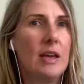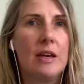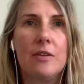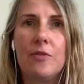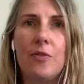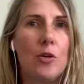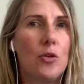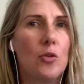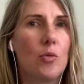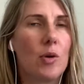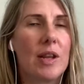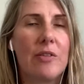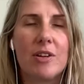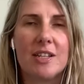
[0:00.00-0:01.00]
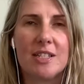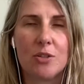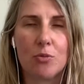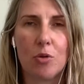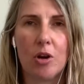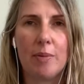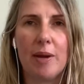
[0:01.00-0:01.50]
food, whatever it is you're
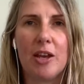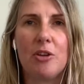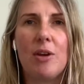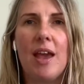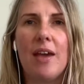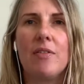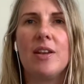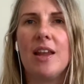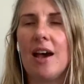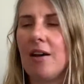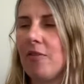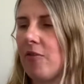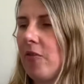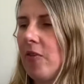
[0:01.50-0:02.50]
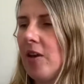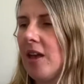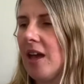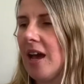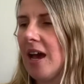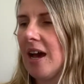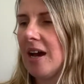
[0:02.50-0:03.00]
worried about, you have enough.
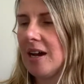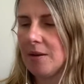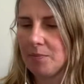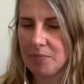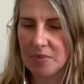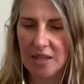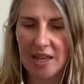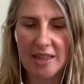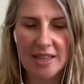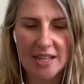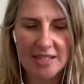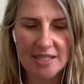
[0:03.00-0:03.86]
And that's